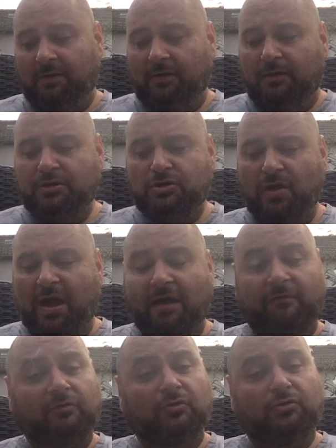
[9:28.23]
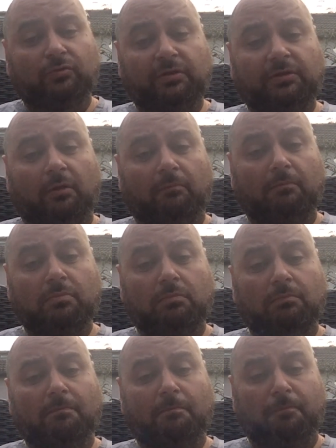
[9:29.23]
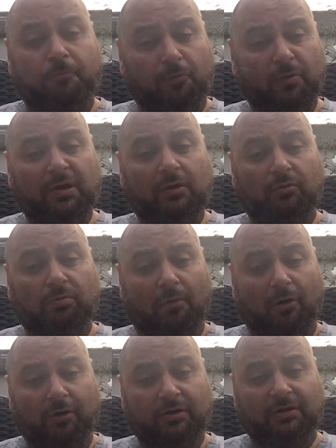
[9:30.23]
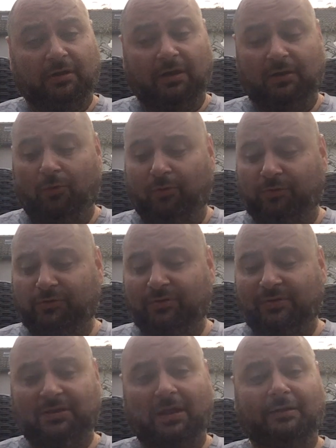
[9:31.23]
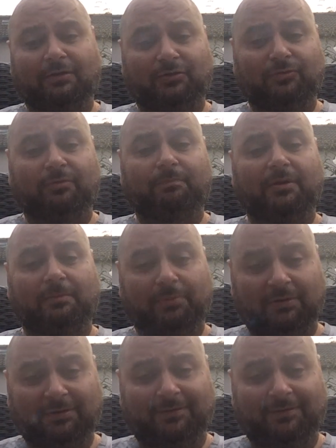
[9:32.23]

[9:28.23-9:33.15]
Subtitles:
you have to do some pretty good marketing in order to sell it to the people.